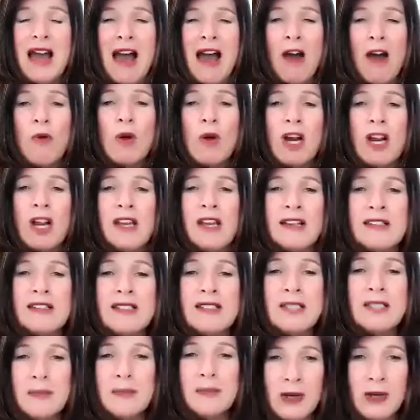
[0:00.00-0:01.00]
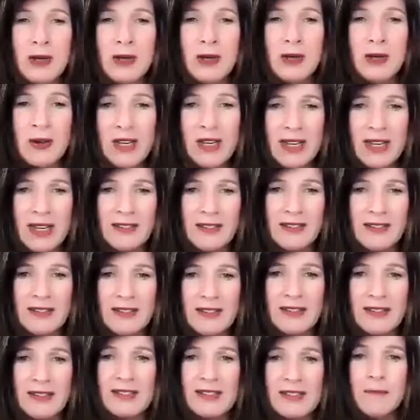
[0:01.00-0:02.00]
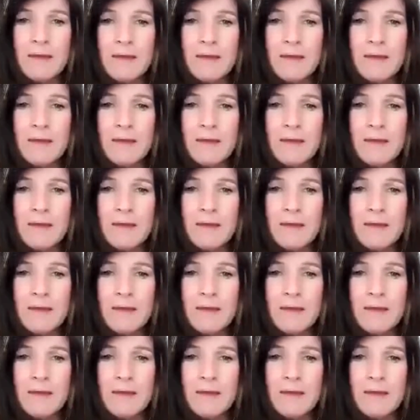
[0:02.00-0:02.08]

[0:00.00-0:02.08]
our experience.